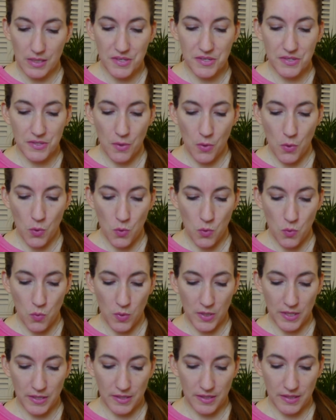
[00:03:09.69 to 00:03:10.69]
So
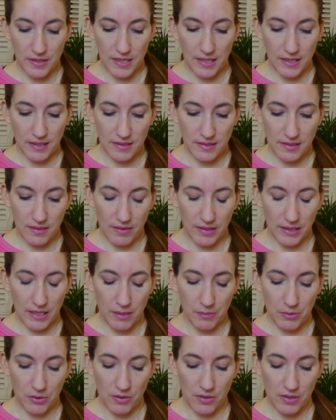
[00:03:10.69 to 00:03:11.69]
one of the things I
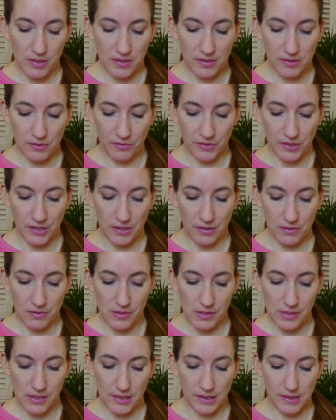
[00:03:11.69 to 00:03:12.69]
came across over the
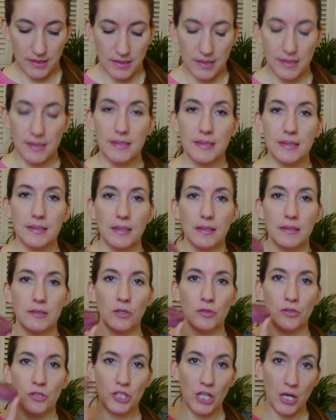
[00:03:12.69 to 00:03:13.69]
years is this
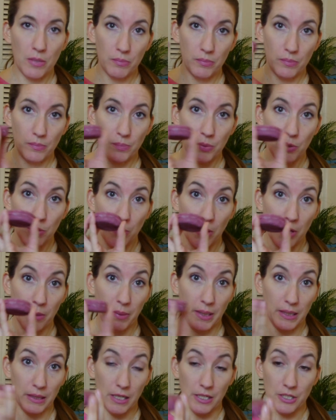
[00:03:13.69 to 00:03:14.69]
solid shampoo
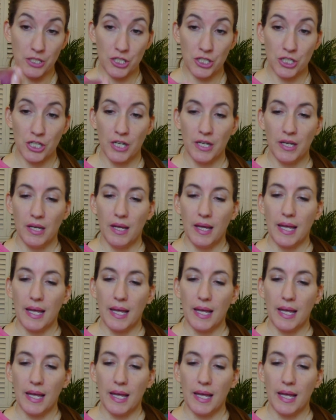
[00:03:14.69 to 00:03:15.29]
bar by Lush,